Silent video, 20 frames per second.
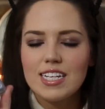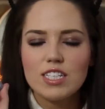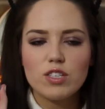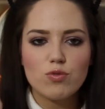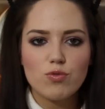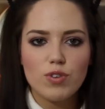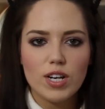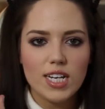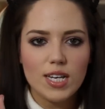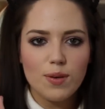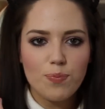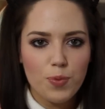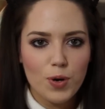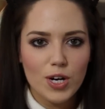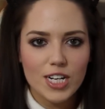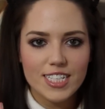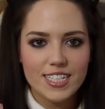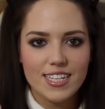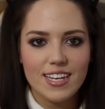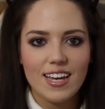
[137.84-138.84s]
It's really
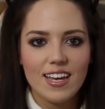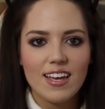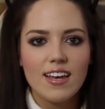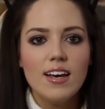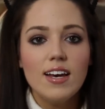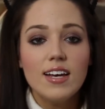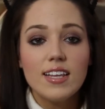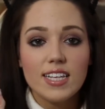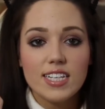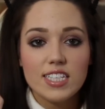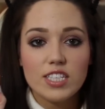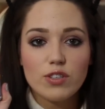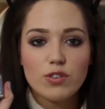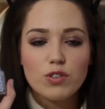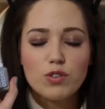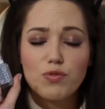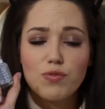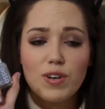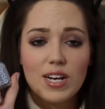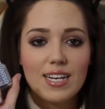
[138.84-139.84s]
pretty. This
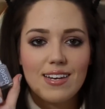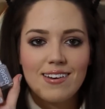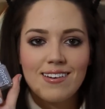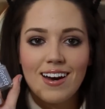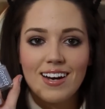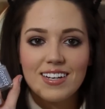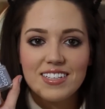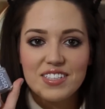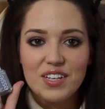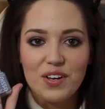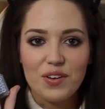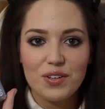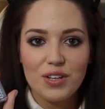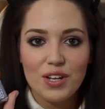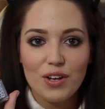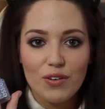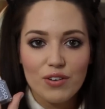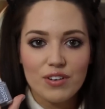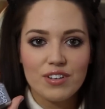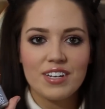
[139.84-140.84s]
looks really nice on
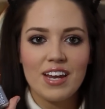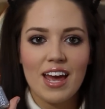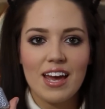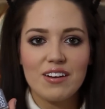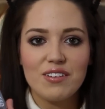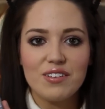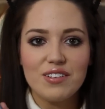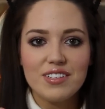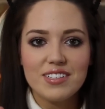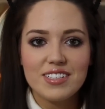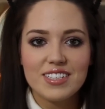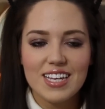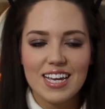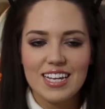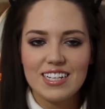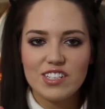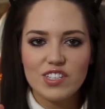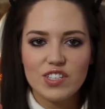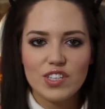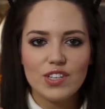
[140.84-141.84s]
long nails.
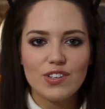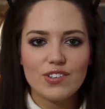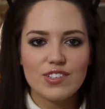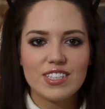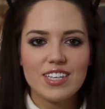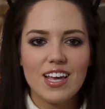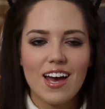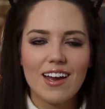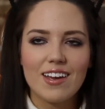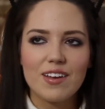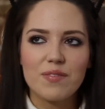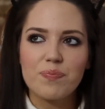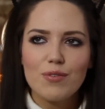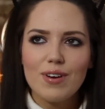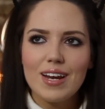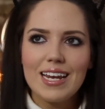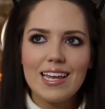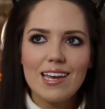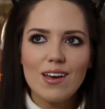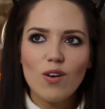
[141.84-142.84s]
It just looks like
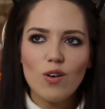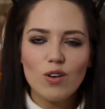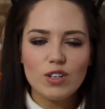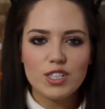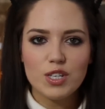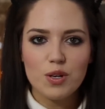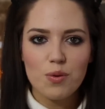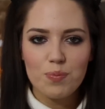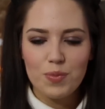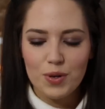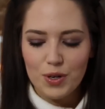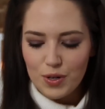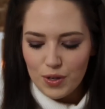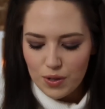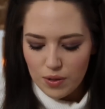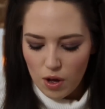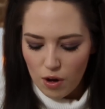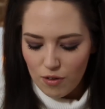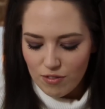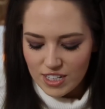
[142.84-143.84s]
really
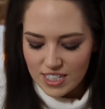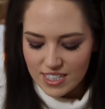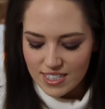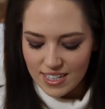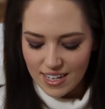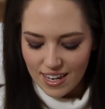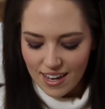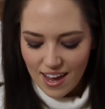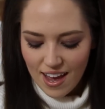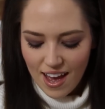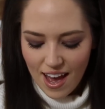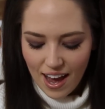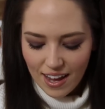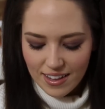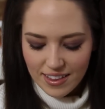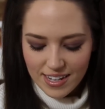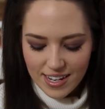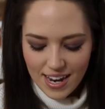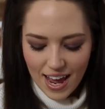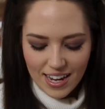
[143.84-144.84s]
autumnal, obviously.
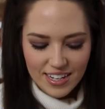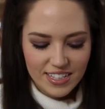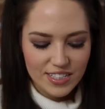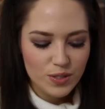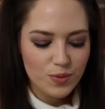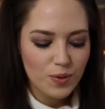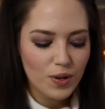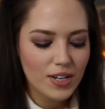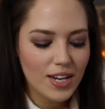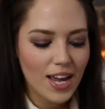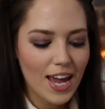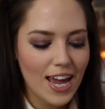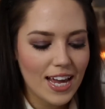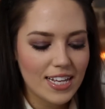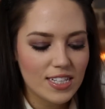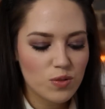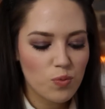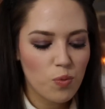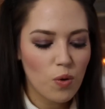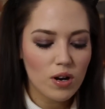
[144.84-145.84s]
And the next one
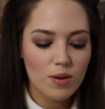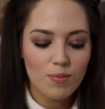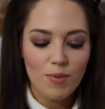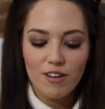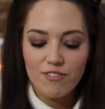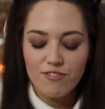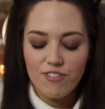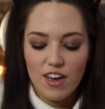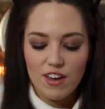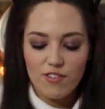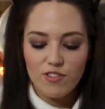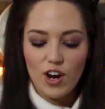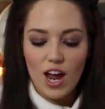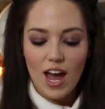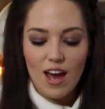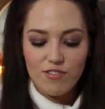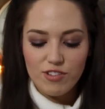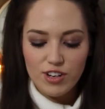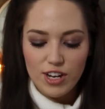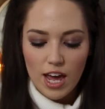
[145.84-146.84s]
is one of my favourite
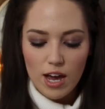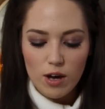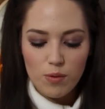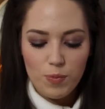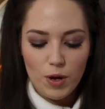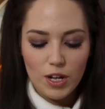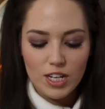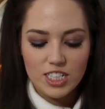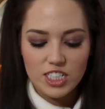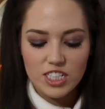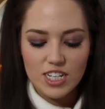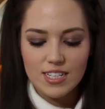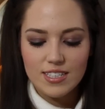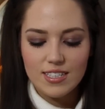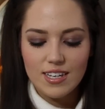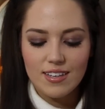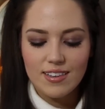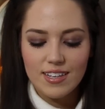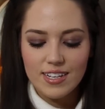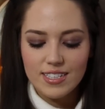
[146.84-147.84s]
ever nail
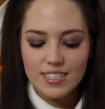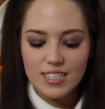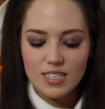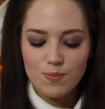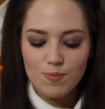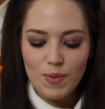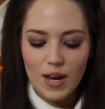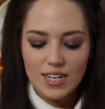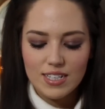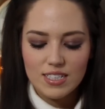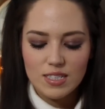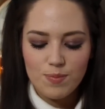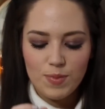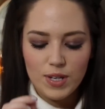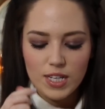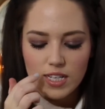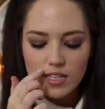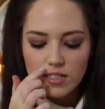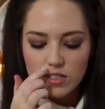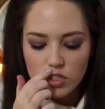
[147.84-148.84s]
polishes and this is
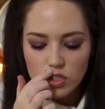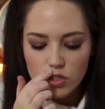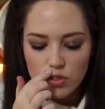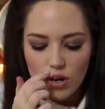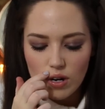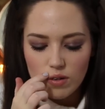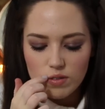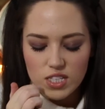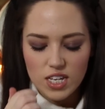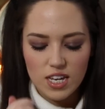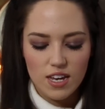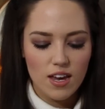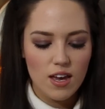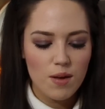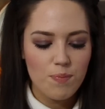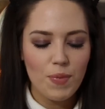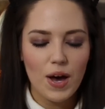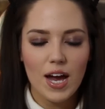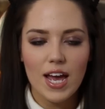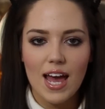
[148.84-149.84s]
Maximilian Strasse
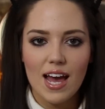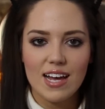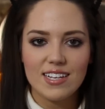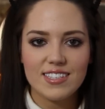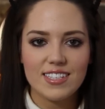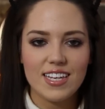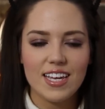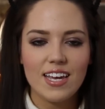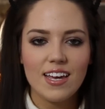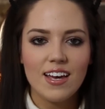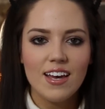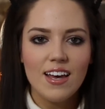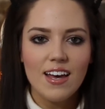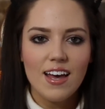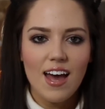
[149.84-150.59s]
Her by Essie